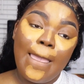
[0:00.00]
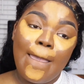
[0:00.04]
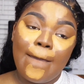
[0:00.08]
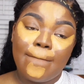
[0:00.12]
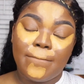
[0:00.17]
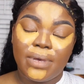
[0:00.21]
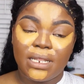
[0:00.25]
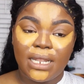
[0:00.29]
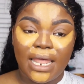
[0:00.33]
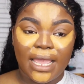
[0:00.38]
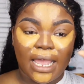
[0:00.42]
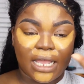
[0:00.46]

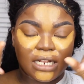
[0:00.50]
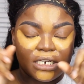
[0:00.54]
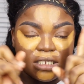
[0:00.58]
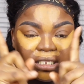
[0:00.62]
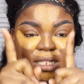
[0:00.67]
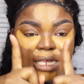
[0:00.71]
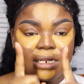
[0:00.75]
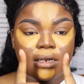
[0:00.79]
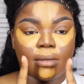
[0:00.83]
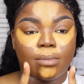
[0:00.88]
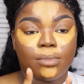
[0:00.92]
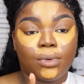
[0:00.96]
But like, I just
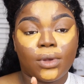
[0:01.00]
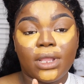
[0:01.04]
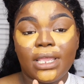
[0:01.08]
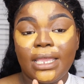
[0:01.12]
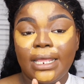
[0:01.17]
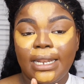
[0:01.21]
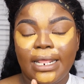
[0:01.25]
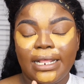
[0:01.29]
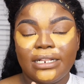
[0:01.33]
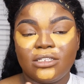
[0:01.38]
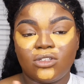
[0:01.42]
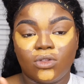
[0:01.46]
like to bring it
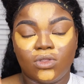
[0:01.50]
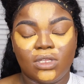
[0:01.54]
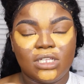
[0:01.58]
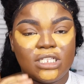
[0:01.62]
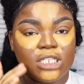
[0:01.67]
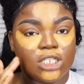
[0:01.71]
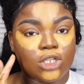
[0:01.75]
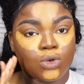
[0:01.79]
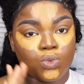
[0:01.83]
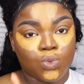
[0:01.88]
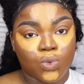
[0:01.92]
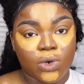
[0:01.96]
in. So this
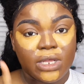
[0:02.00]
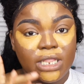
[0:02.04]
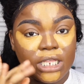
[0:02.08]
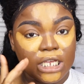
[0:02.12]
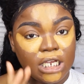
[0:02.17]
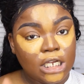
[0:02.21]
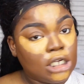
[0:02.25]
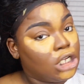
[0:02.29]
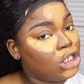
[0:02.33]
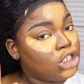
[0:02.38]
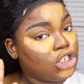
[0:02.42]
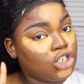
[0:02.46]
is a really
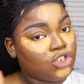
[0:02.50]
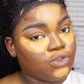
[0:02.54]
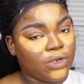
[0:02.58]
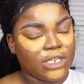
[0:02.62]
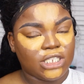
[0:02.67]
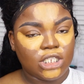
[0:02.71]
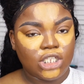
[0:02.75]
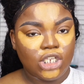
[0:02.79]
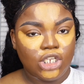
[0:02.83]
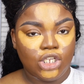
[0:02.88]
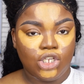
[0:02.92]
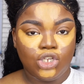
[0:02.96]
good trick
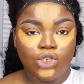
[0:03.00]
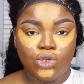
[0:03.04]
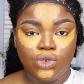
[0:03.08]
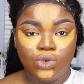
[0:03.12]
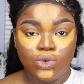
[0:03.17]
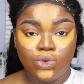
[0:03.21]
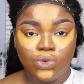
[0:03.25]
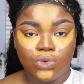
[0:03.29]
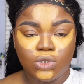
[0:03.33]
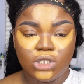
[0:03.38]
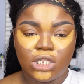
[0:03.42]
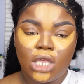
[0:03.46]
to
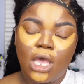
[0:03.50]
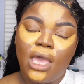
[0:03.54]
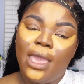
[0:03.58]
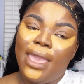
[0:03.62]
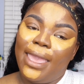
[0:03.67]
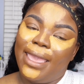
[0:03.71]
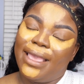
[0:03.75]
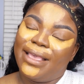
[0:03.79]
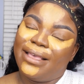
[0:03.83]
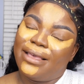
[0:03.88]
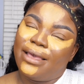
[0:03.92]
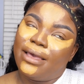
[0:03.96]
use.
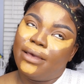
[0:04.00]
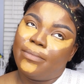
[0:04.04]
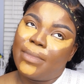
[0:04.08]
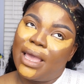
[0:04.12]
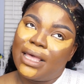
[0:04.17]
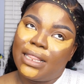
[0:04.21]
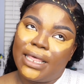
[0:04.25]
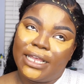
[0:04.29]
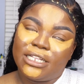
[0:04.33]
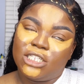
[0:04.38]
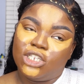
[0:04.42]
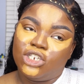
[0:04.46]
I
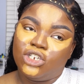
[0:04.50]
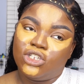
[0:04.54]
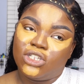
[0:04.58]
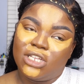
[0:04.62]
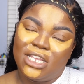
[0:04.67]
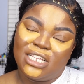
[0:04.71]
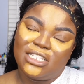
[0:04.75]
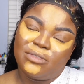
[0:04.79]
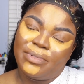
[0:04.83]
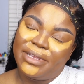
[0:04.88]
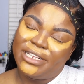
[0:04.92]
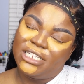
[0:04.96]
like to use it
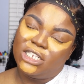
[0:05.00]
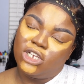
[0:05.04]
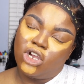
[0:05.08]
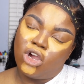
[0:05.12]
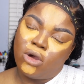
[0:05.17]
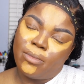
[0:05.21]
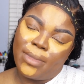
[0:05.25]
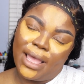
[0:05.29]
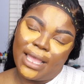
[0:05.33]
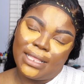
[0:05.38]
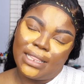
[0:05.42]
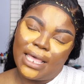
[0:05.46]
especially on
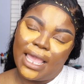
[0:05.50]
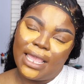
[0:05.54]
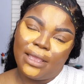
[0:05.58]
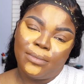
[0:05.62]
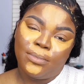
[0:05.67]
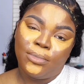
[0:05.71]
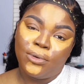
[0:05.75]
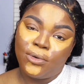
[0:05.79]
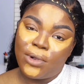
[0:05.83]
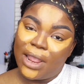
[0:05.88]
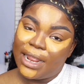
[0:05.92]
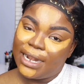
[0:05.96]
my like
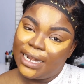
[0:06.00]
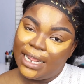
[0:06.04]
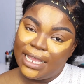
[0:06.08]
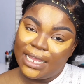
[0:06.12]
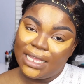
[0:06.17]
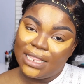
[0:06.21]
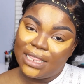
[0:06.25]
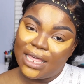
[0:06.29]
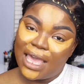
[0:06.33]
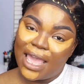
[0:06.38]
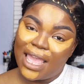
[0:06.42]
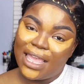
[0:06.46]
pregnant
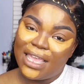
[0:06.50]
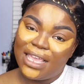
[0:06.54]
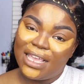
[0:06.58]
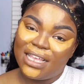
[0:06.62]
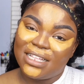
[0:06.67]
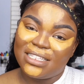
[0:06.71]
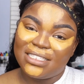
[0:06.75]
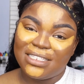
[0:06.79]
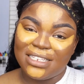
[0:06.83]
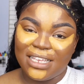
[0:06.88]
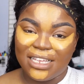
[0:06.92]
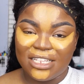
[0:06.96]

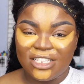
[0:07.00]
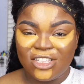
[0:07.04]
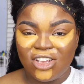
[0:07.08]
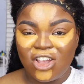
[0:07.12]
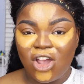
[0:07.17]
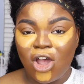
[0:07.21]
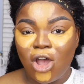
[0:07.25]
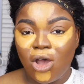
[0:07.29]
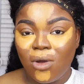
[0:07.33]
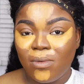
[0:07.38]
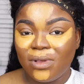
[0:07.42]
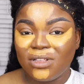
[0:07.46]
clients because they're
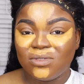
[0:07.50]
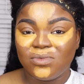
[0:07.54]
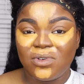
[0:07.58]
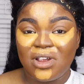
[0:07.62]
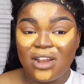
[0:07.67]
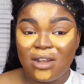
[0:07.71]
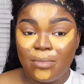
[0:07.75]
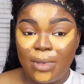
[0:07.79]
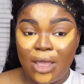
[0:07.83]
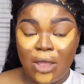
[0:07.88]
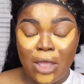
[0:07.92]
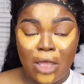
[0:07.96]
always
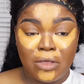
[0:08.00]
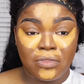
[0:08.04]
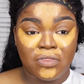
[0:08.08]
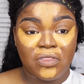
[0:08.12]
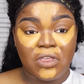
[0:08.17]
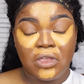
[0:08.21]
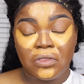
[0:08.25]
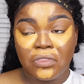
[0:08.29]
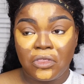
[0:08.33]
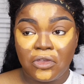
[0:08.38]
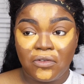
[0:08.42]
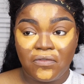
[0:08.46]
worried about how
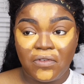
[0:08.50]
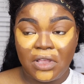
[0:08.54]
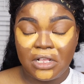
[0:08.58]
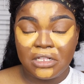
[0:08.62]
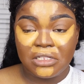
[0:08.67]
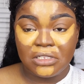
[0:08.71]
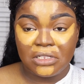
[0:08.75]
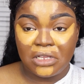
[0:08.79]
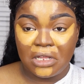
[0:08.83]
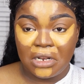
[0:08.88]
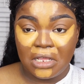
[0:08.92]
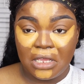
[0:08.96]
thick their face
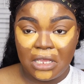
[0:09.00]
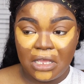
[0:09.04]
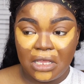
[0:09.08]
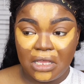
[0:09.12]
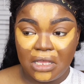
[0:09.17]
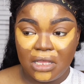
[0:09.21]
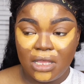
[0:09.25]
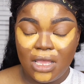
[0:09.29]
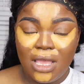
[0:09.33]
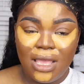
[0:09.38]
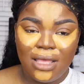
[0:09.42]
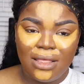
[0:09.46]
is gonna
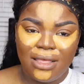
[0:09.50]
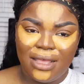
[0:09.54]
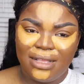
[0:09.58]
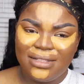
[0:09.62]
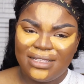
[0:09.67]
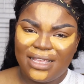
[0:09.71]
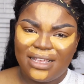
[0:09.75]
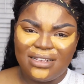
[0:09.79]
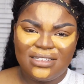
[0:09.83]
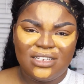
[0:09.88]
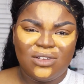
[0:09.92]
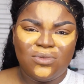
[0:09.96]
get. That's
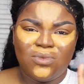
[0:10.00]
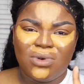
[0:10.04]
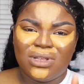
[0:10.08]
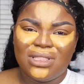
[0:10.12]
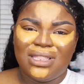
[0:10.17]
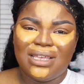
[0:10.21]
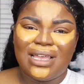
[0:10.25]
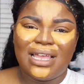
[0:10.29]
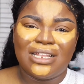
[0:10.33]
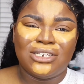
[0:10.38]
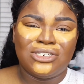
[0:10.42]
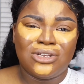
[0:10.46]
actually one
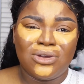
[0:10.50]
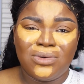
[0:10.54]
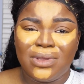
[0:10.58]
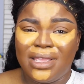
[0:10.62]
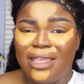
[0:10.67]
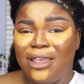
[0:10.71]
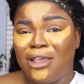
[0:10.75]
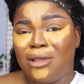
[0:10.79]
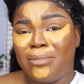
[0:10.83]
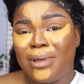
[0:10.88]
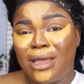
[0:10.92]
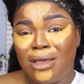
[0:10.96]
thing I don't
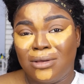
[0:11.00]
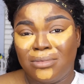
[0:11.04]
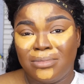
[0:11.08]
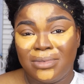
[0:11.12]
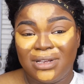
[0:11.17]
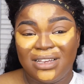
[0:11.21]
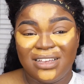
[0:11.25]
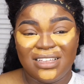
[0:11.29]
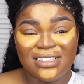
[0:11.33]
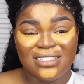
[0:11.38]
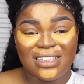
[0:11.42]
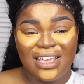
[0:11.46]
care about
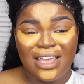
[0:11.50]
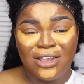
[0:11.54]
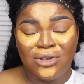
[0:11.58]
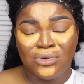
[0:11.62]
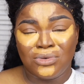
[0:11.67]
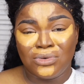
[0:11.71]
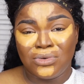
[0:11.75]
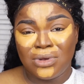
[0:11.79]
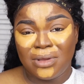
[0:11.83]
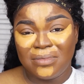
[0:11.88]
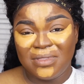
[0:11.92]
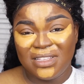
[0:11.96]
because I
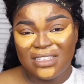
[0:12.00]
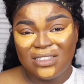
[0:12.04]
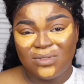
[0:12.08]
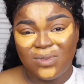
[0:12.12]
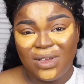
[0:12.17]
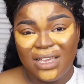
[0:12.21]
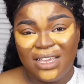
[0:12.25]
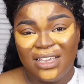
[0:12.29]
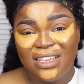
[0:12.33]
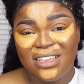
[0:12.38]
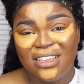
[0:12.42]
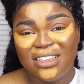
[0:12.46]
grew up this
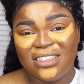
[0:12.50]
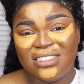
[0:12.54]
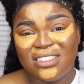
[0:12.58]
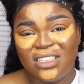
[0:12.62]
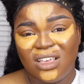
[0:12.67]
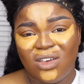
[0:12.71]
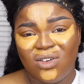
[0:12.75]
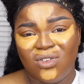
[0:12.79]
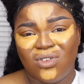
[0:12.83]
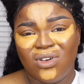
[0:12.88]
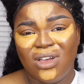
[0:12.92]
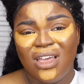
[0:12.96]
way,
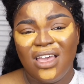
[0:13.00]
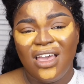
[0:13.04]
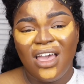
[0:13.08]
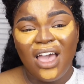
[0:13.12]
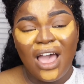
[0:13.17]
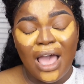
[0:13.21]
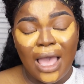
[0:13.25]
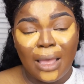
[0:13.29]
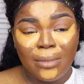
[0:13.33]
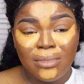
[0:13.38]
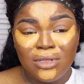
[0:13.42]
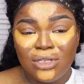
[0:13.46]
so
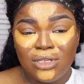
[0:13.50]
I'm